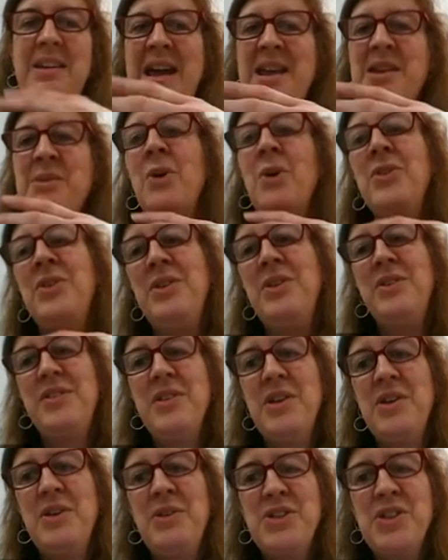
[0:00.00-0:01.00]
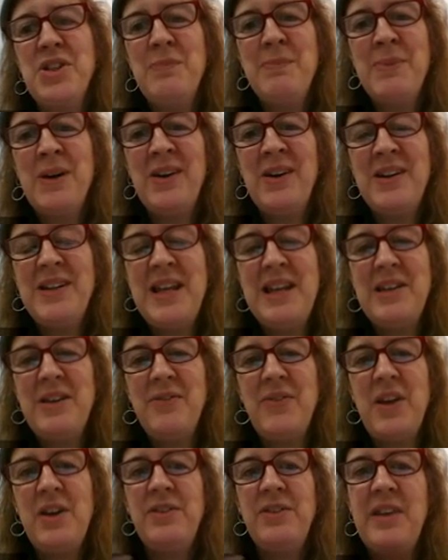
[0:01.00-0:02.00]
anyone who took part in any
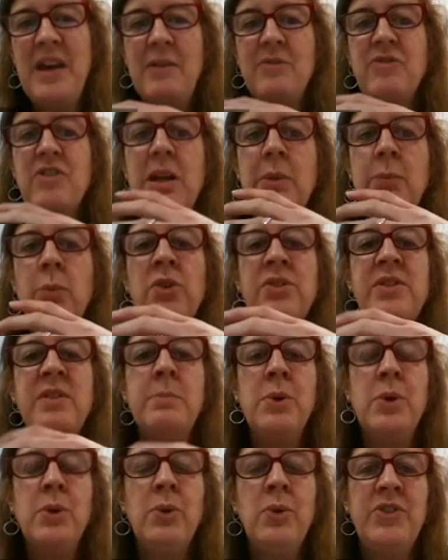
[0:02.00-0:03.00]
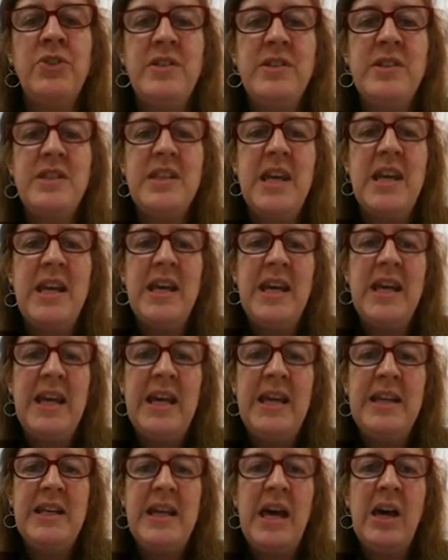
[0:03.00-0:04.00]
of those. That really was important
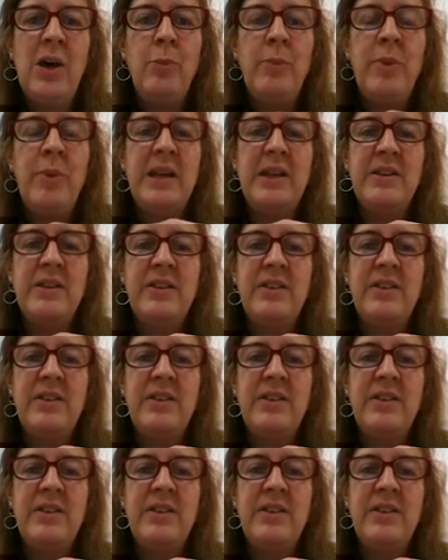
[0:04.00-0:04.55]
in helping